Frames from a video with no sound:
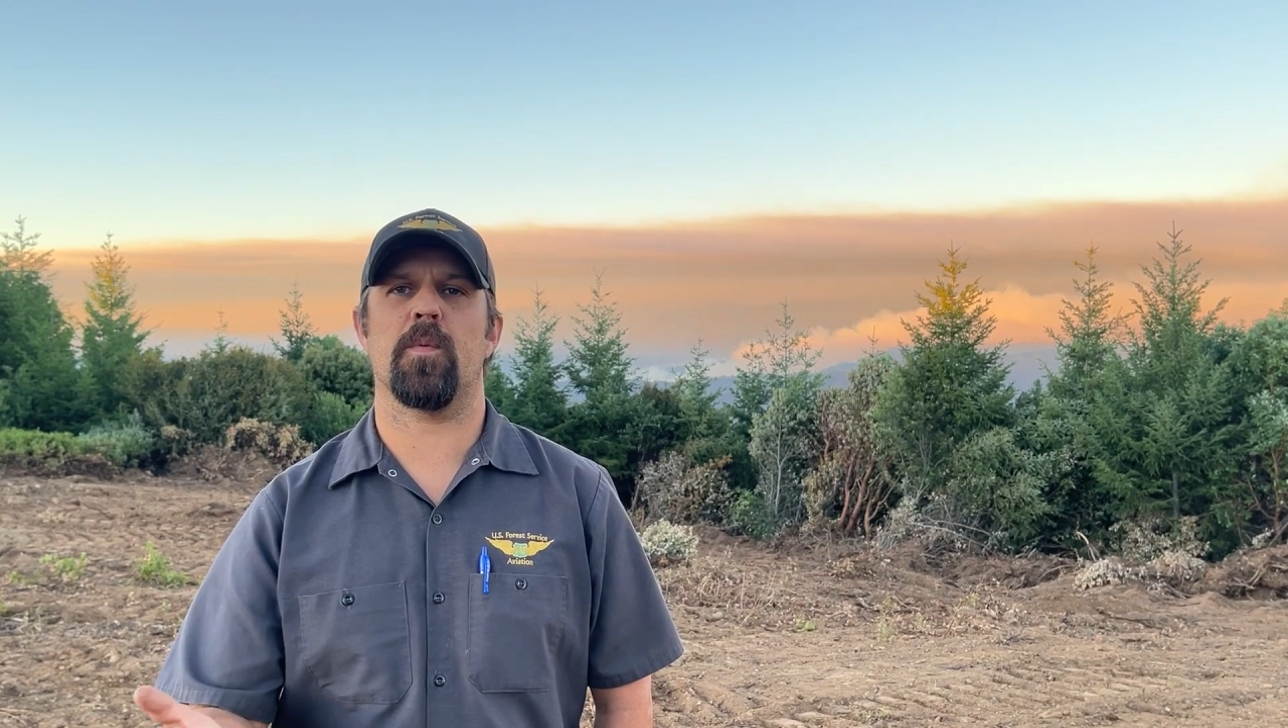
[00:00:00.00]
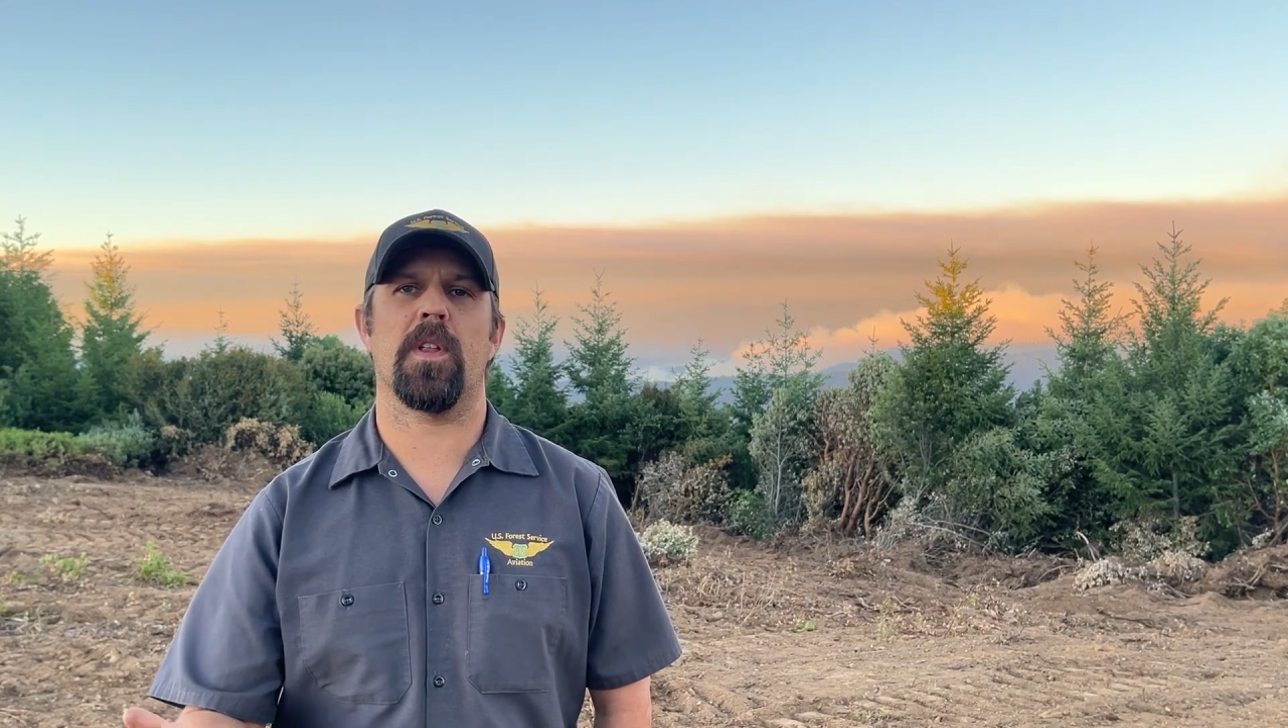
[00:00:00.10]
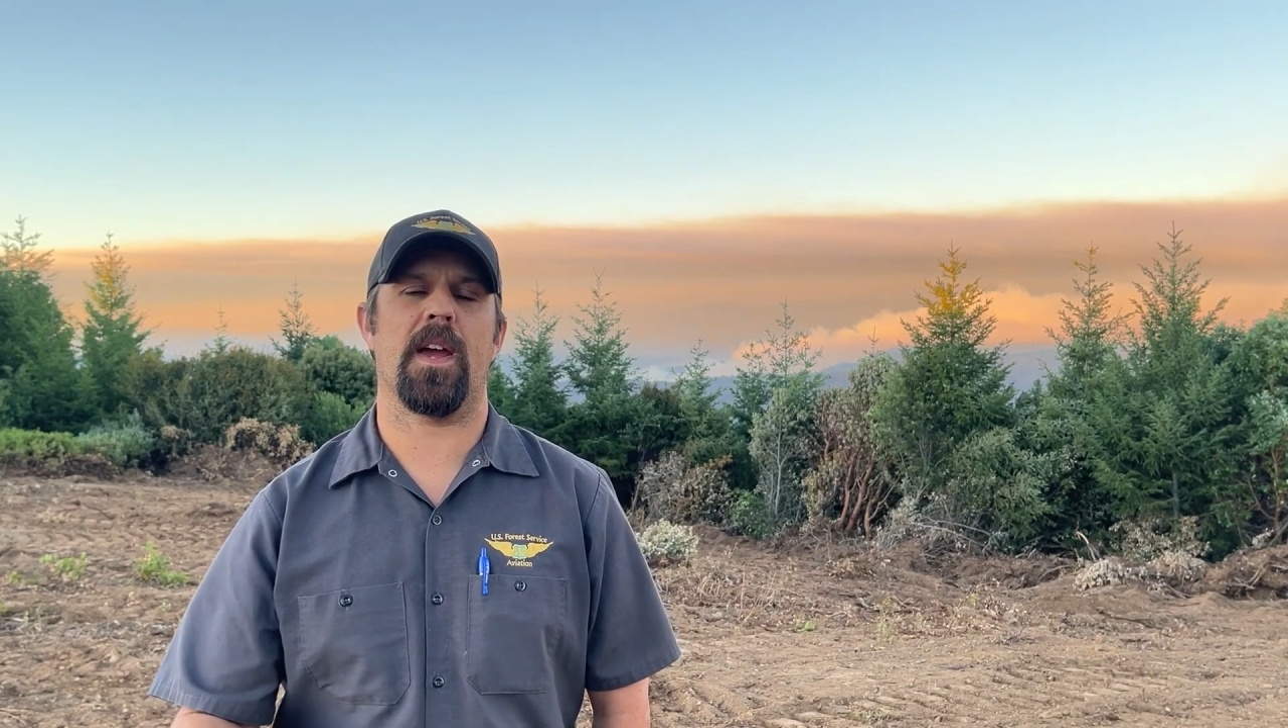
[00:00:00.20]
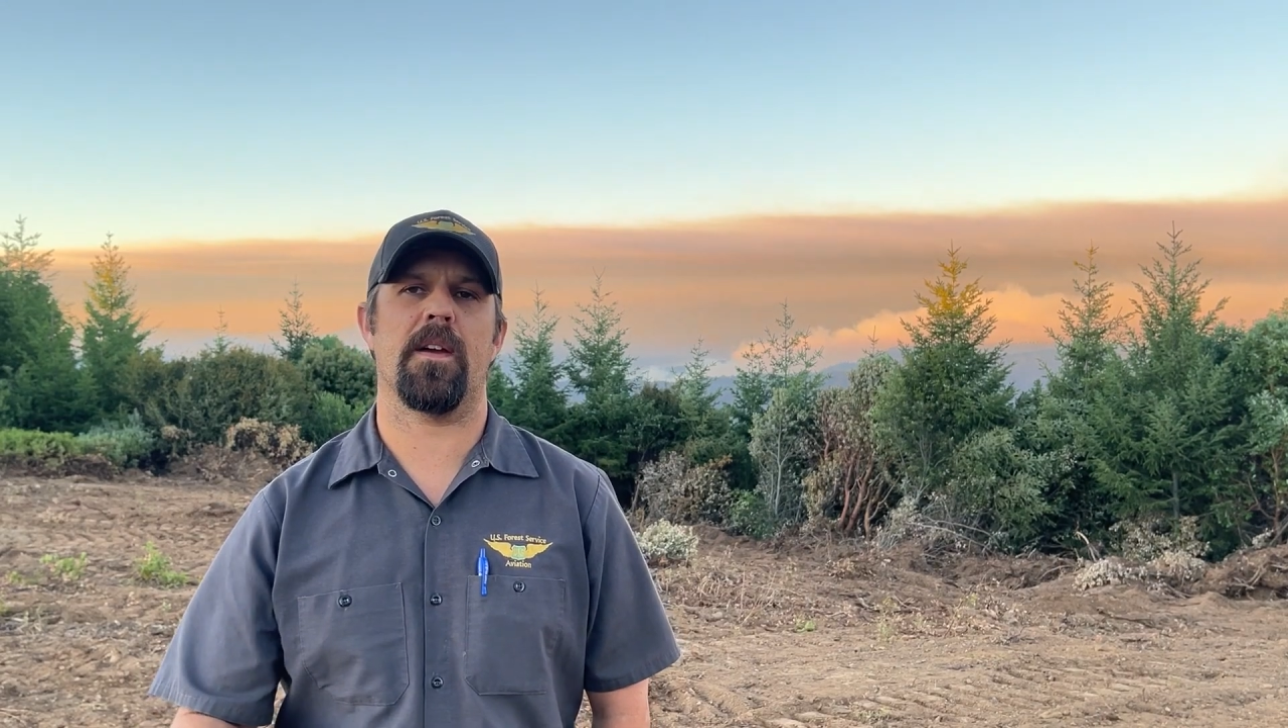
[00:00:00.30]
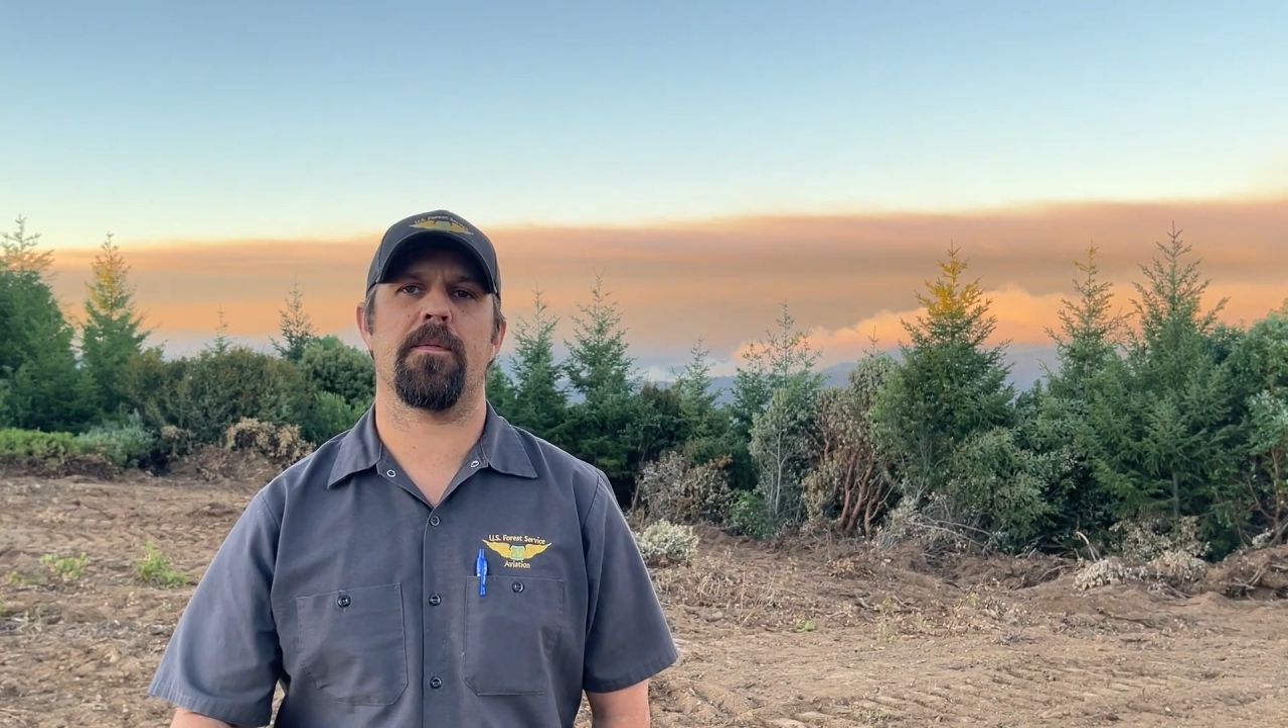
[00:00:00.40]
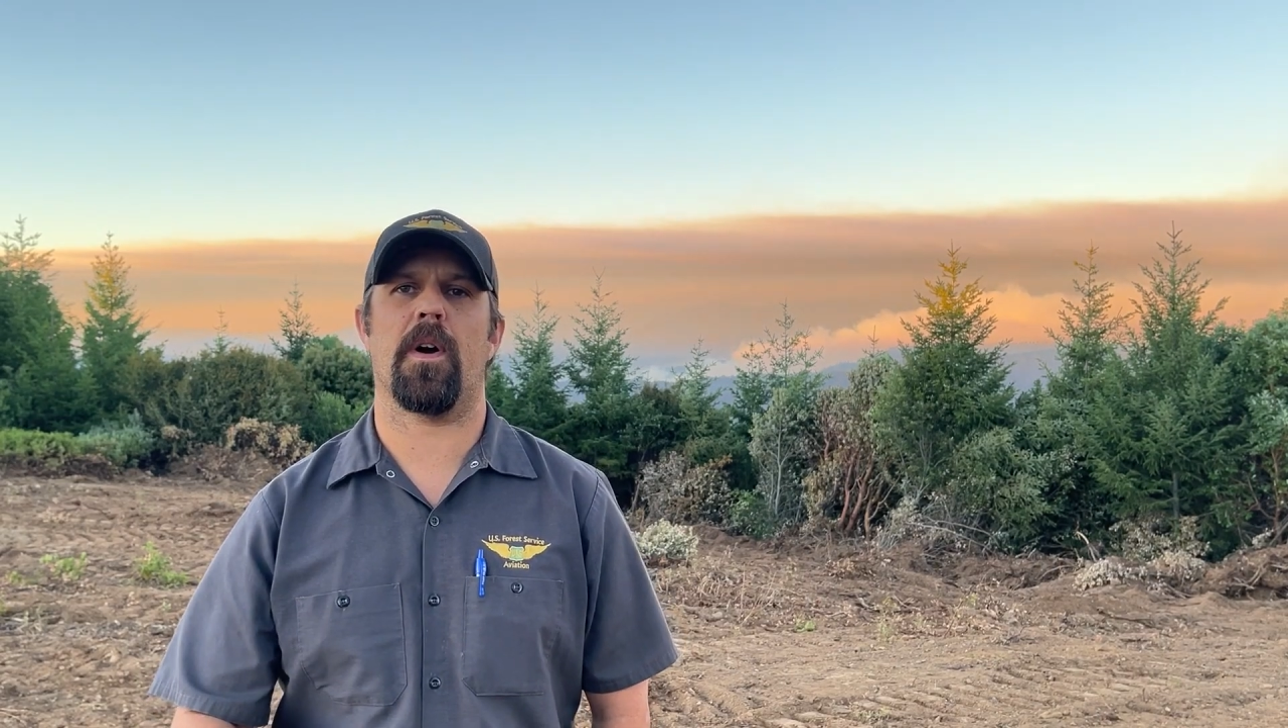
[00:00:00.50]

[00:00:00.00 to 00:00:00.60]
we'll have